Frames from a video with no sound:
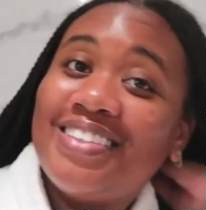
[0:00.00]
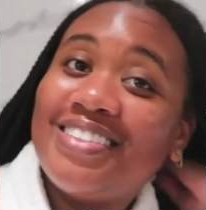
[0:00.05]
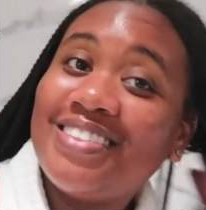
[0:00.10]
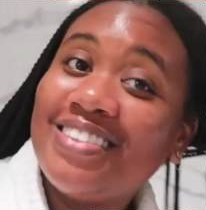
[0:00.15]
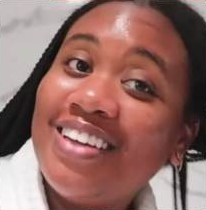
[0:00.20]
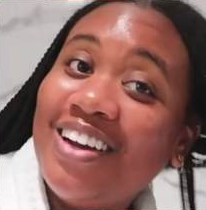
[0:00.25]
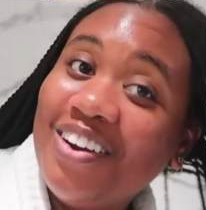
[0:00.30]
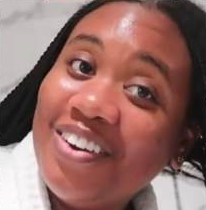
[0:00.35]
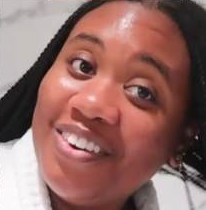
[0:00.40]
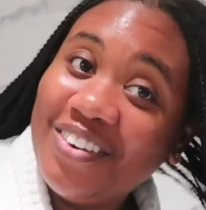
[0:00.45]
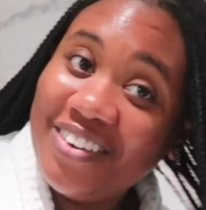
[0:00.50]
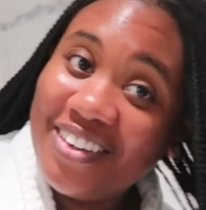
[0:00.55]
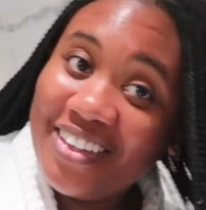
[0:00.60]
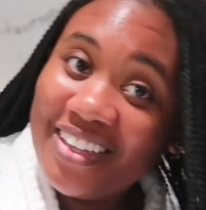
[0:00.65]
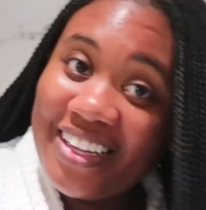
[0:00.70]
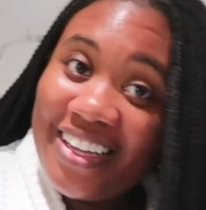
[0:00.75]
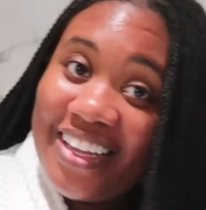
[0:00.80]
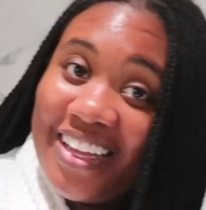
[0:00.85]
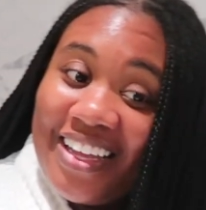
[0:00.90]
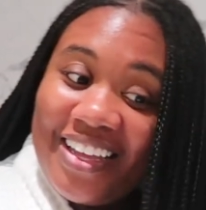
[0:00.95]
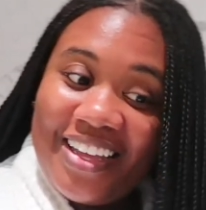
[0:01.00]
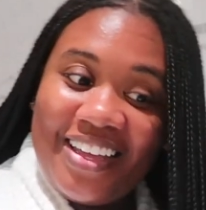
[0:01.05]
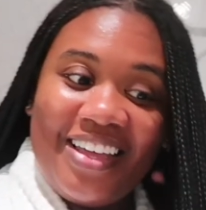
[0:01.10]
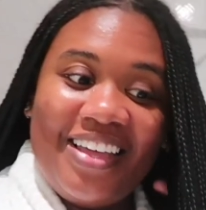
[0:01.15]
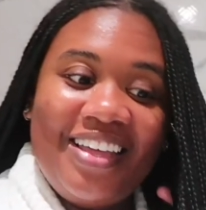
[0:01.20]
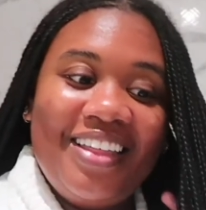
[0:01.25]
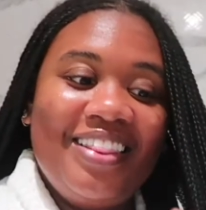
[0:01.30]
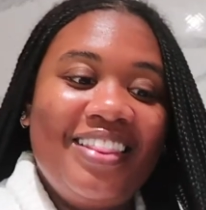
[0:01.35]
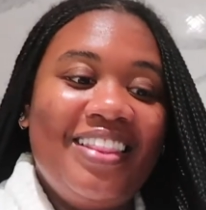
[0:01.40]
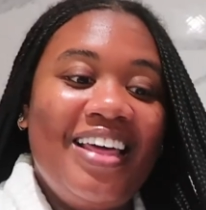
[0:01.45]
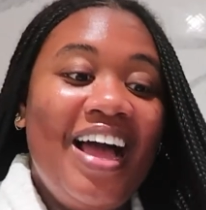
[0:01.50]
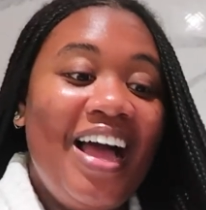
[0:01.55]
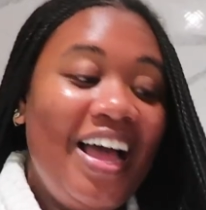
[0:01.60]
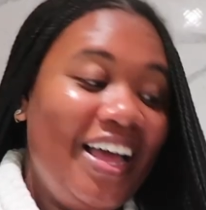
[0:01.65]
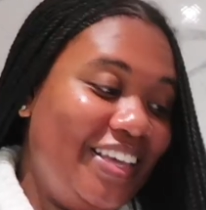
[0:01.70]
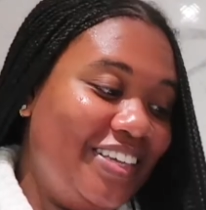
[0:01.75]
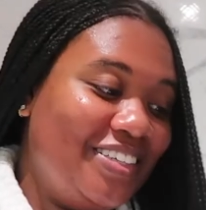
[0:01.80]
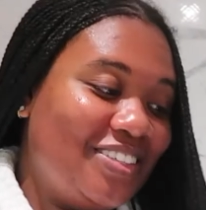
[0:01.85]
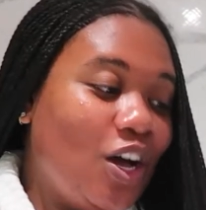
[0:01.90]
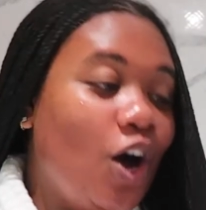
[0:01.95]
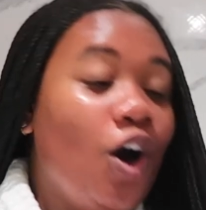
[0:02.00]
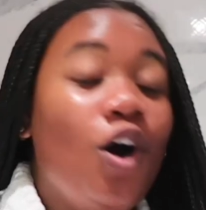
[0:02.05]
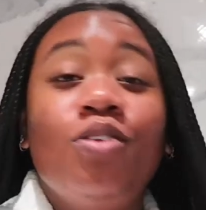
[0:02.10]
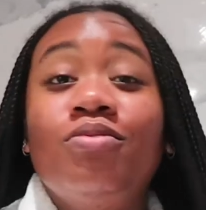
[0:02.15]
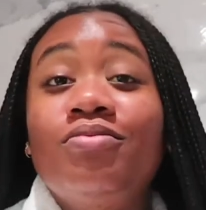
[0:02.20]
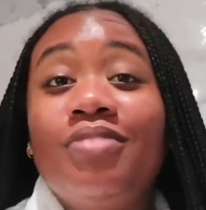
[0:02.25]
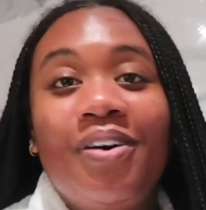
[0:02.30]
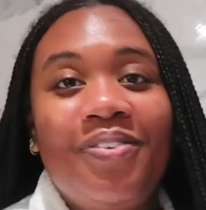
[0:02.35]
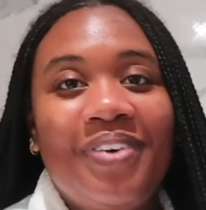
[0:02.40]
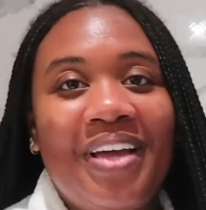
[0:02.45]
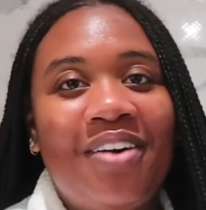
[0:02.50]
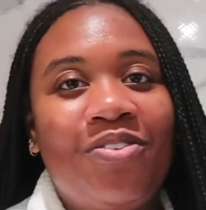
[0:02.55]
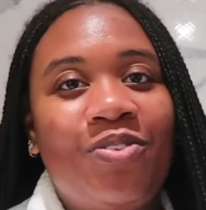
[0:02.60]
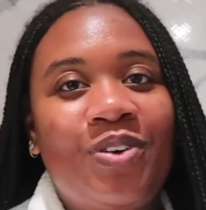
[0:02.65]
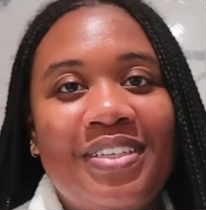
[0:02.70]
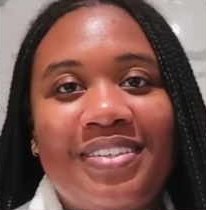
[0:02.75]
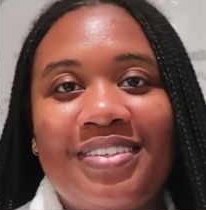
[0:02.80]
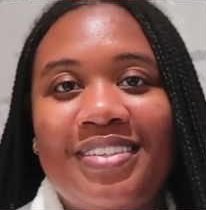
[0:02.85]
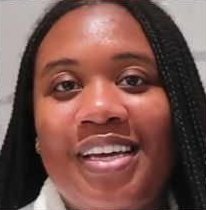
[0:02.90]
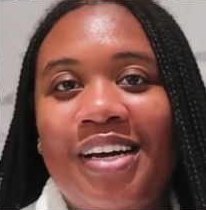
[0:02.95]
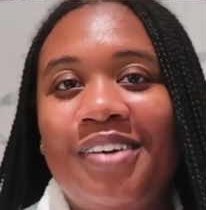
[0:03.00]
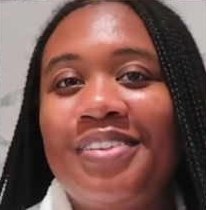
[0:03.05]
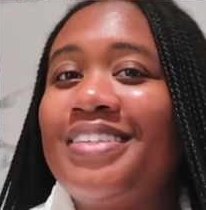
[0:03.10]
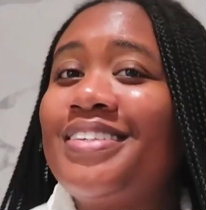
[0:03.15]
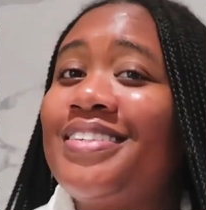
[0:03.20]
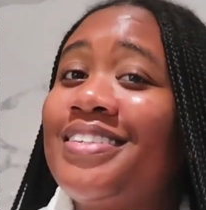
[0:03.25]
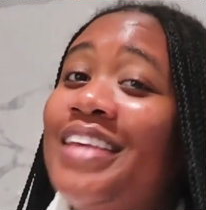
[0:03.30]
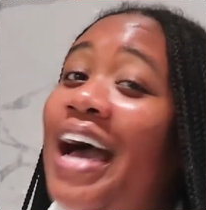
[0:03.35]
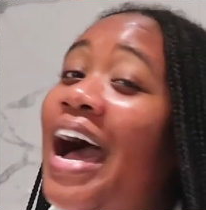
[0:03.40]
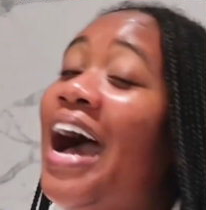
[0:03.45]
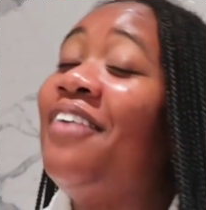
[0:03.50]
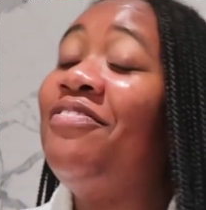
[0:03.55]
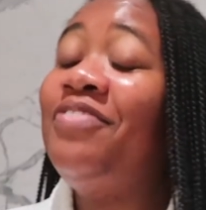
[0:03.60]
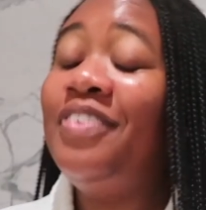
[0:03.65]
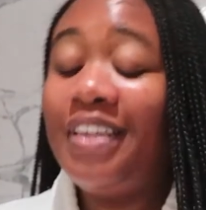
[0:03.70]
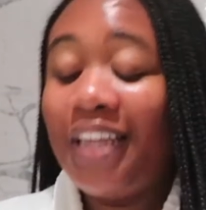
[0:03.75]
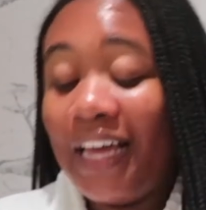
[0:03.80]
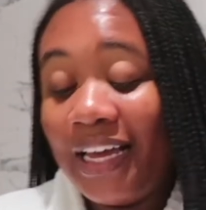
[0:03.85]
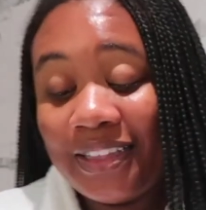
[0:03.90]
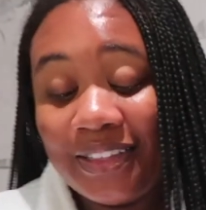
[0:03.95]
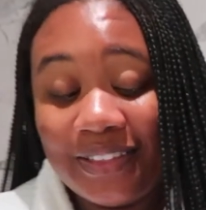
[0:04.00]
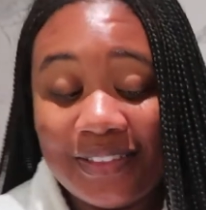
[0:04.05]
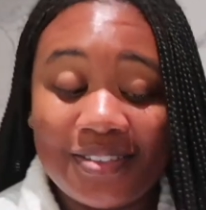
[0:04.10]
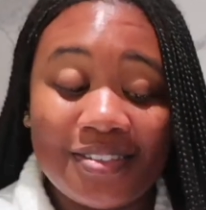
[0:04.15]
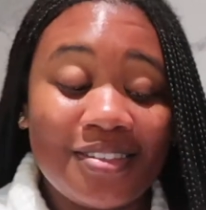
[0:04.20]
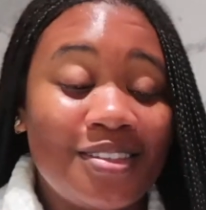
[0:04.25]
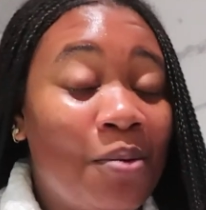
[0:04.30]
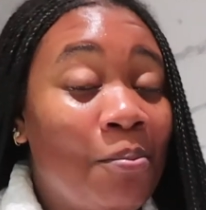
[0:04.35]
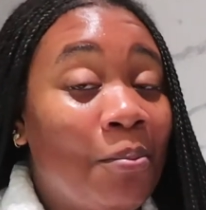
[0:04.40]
so that is, oh no, we have one step. I feel like this is the